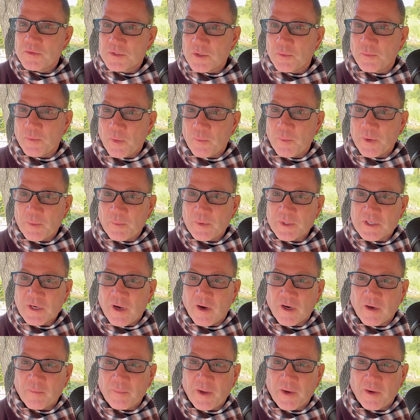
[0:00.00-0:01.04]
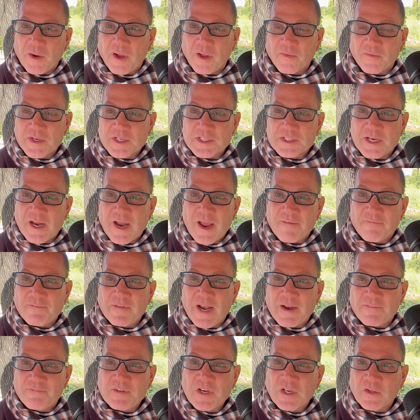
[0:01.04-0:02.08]
we talk about all this, and
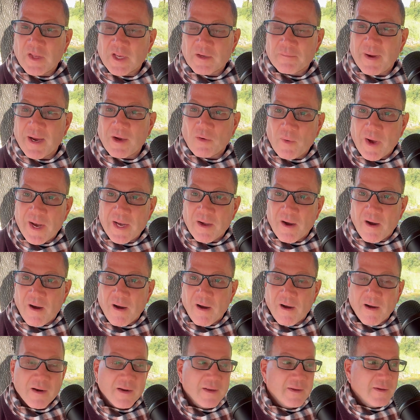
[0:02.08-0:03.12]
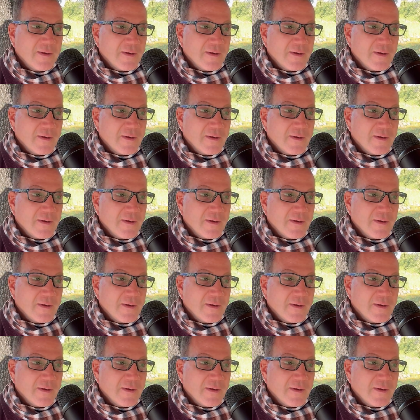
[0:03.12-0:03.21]
I feel like my radar